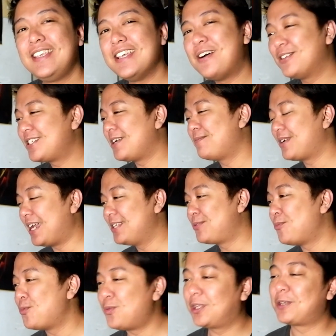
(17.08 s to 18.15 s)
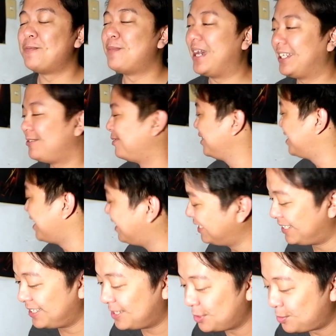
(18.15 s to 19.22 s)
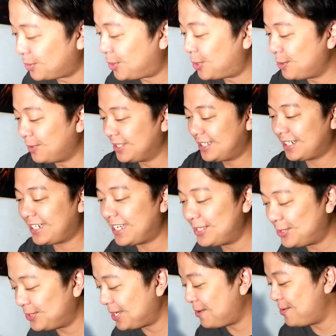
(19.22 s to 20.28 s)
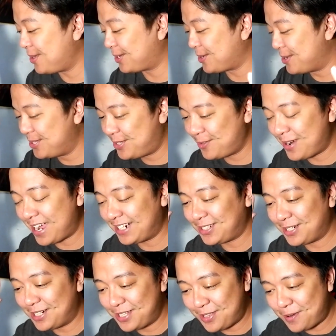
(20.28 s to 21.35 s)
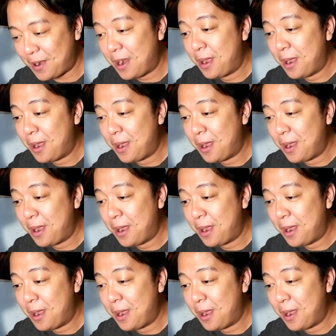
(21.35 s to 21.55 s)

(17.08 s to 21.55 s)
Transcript: Yo, what's up, guys? Welcome back to my channel. This is Mckoy once again. Today we are going to react to another